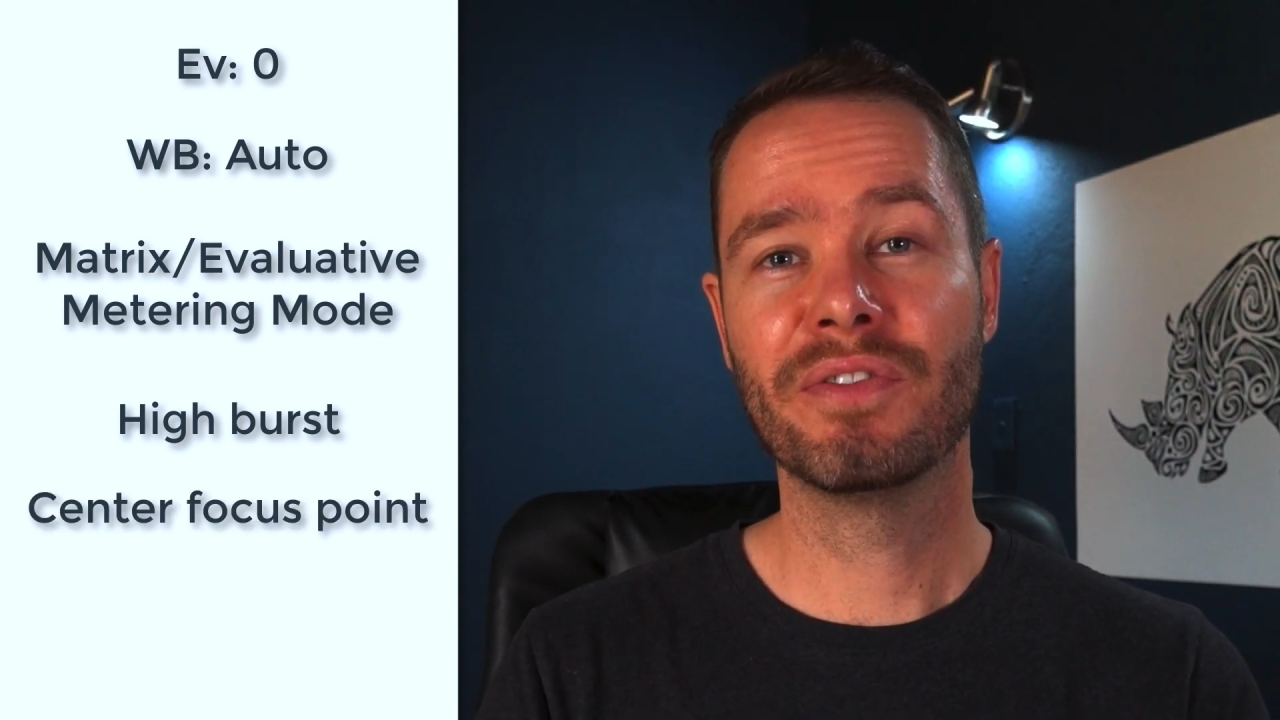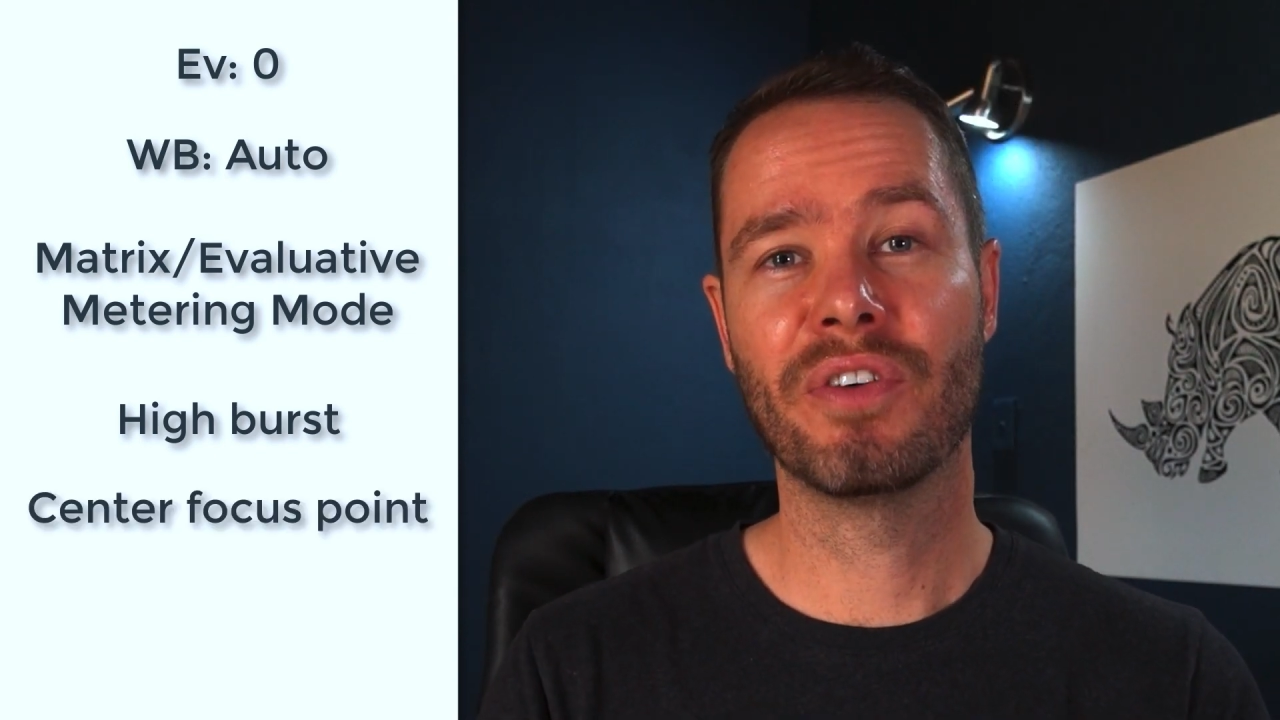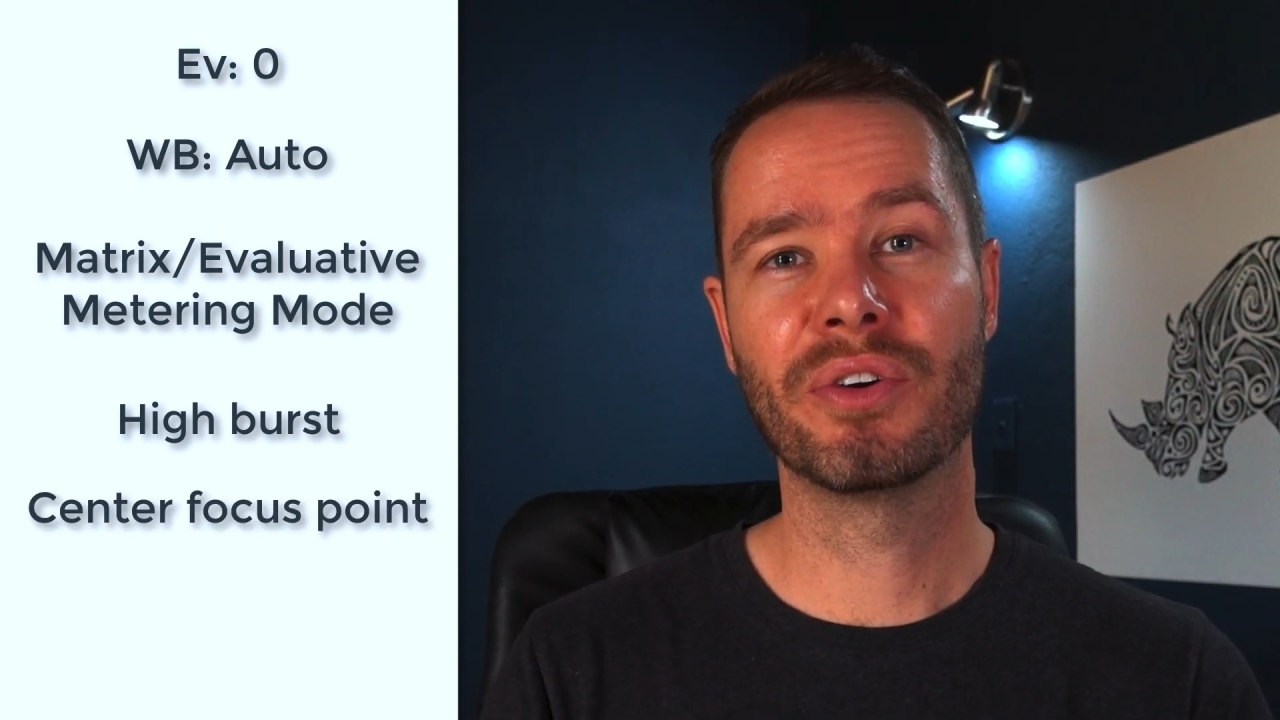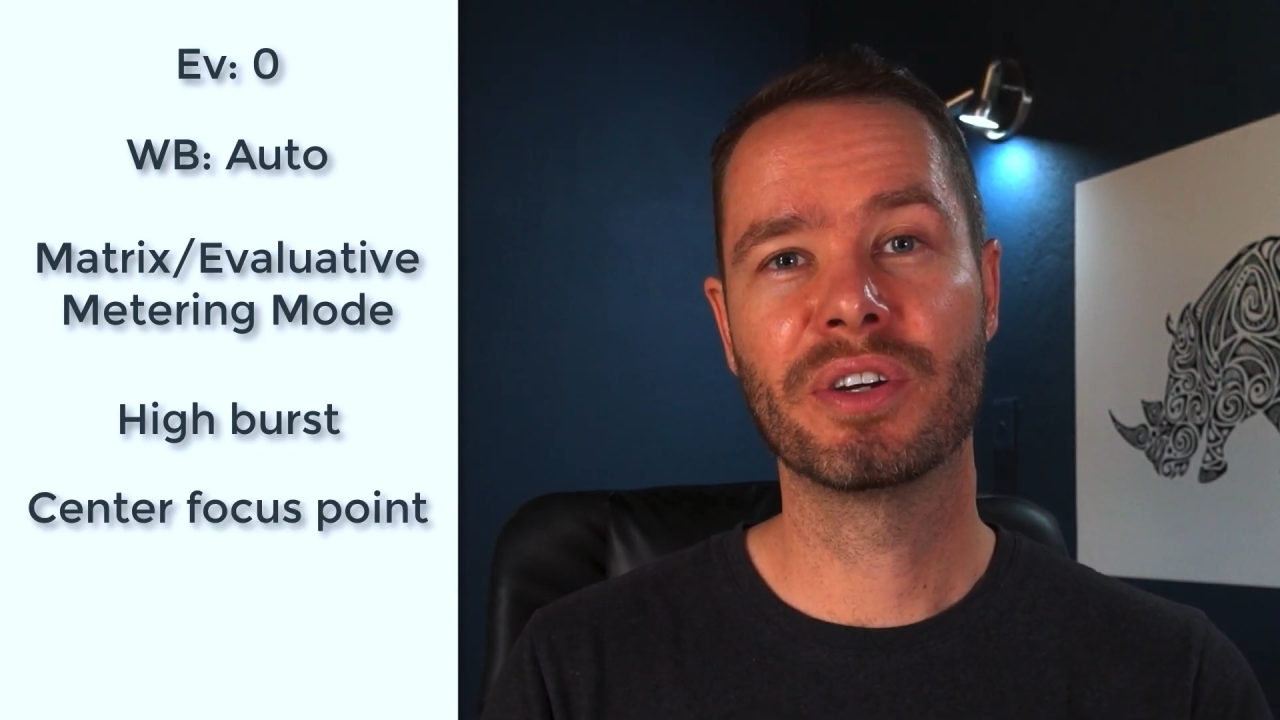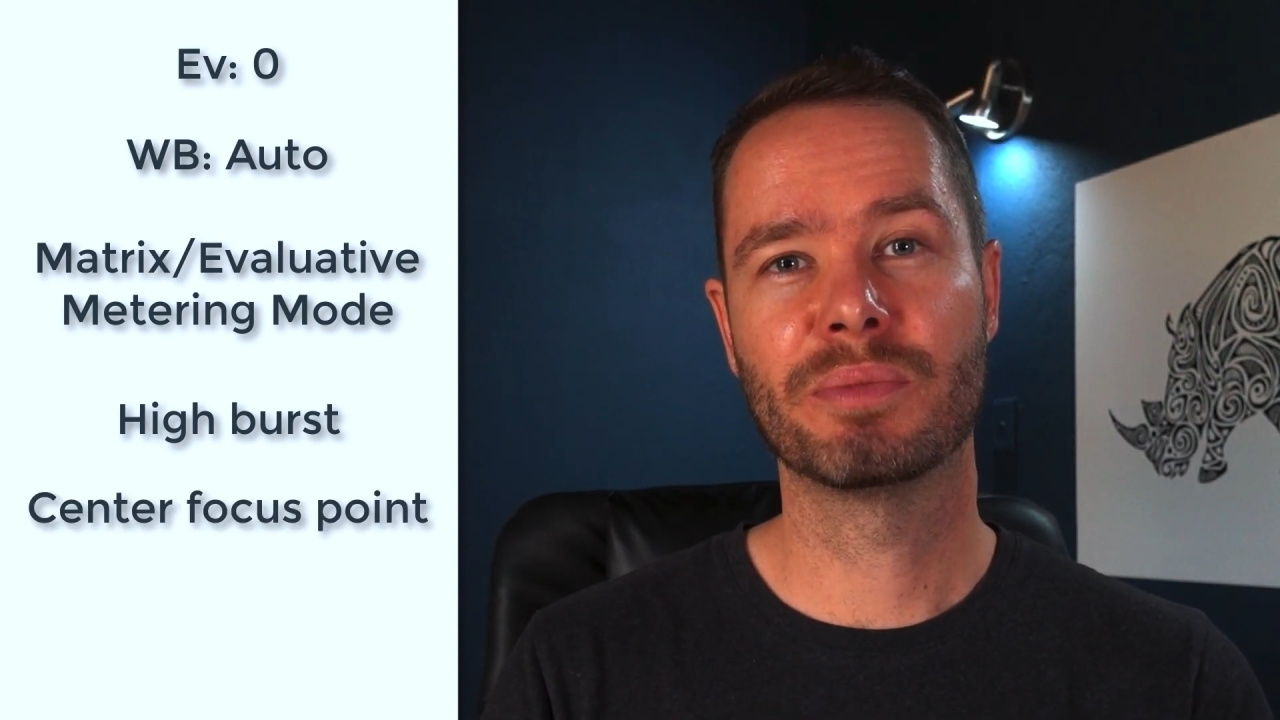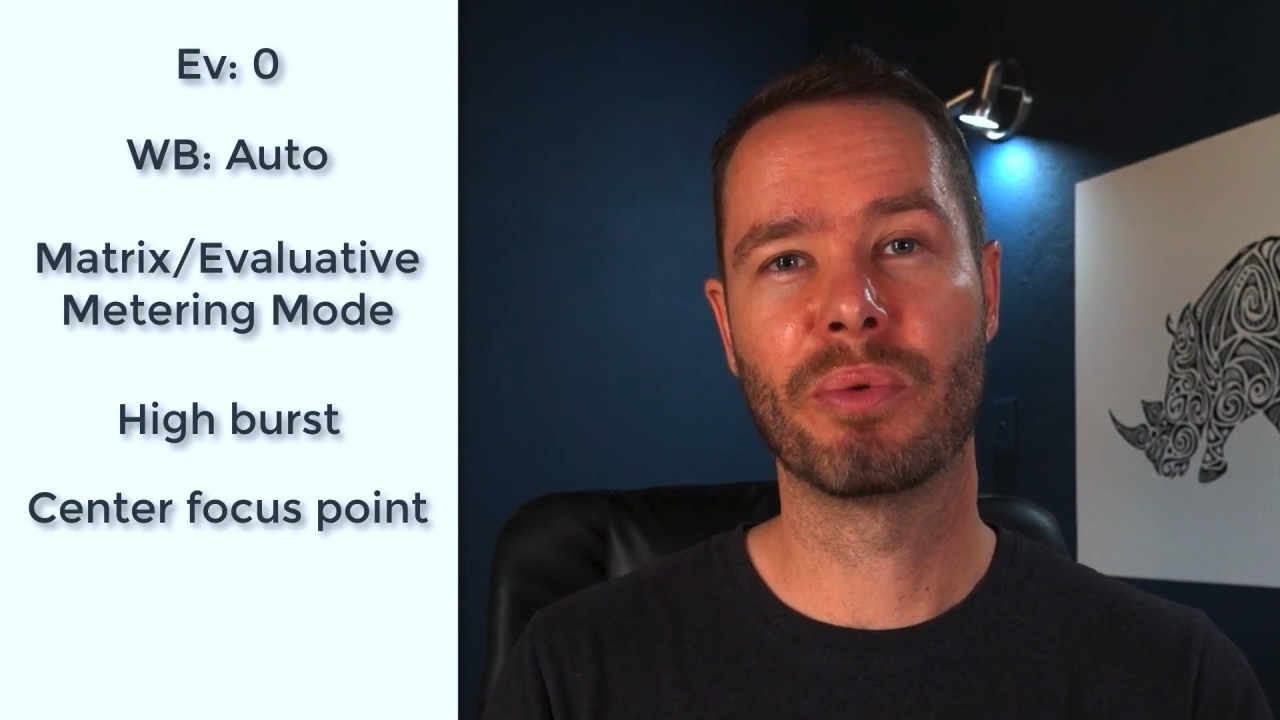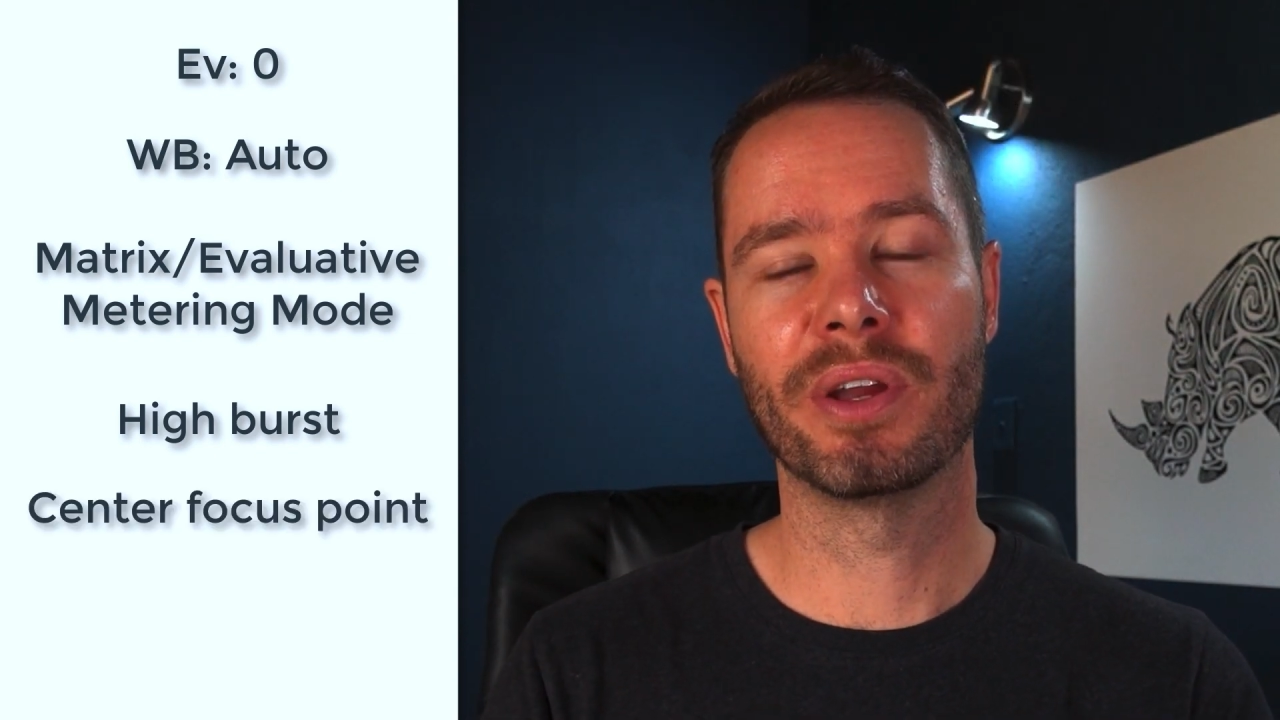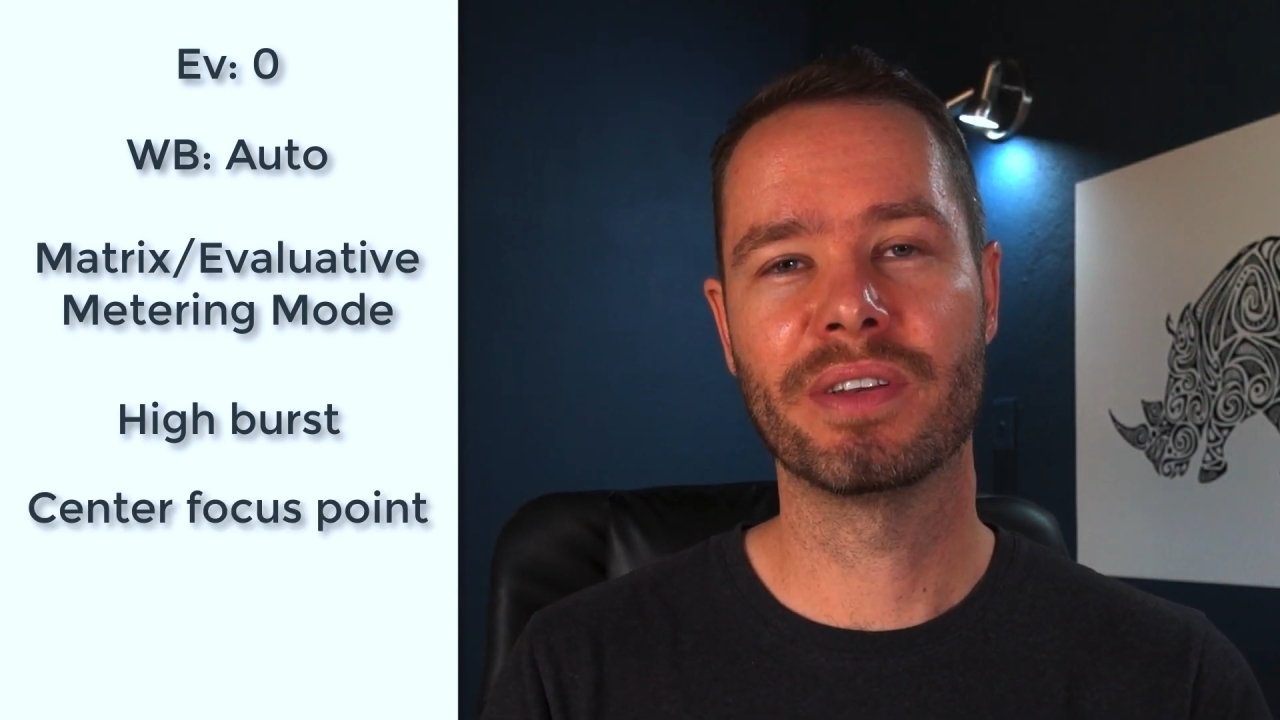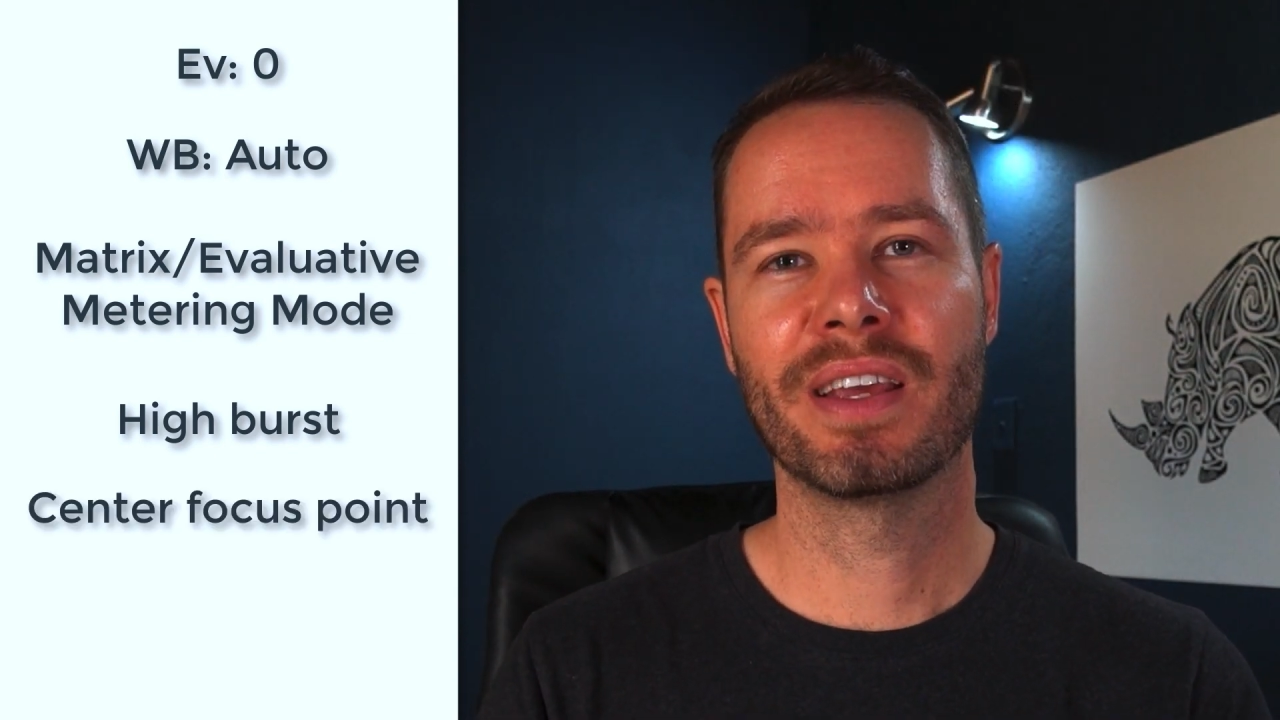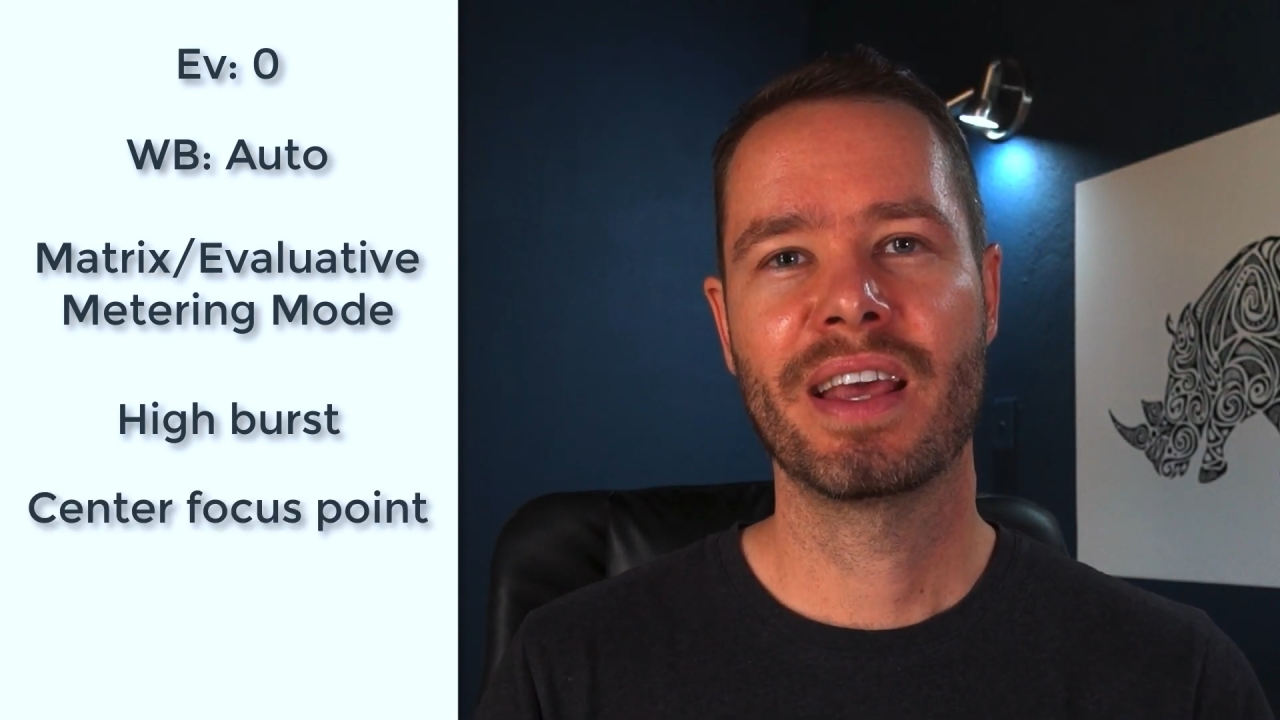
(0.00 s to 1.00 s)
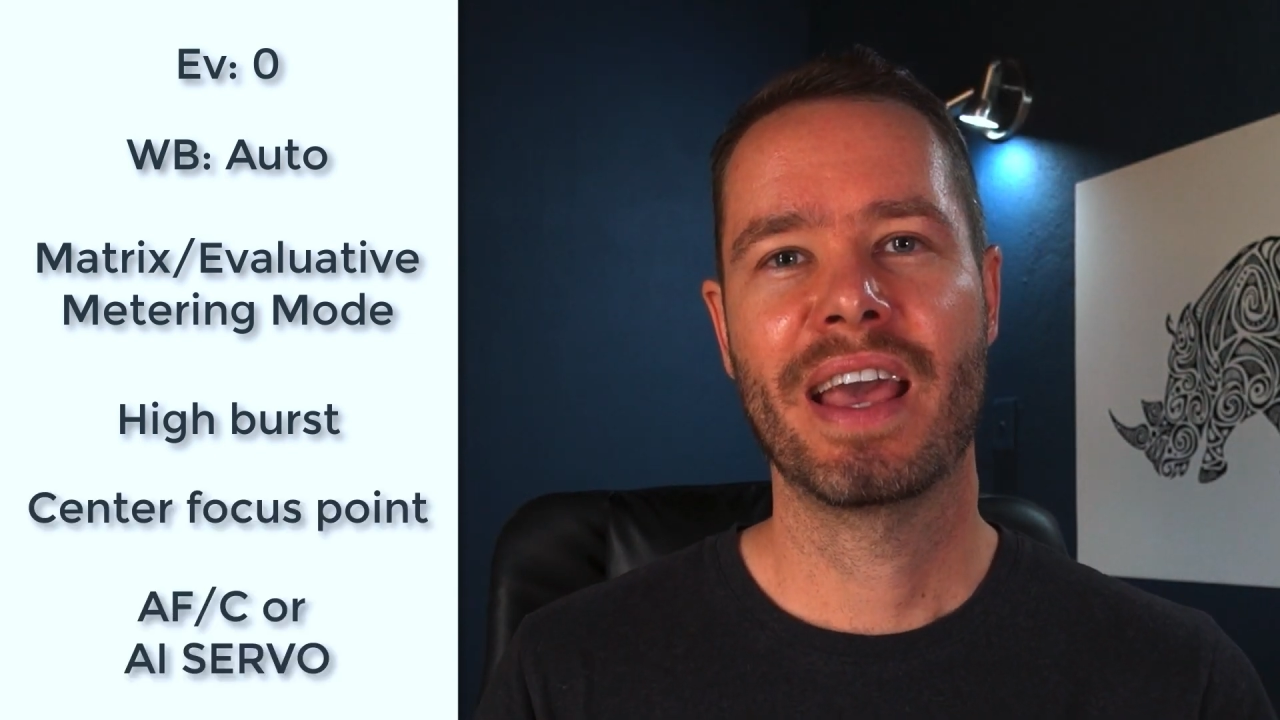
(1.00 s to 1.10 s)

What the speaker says: focus point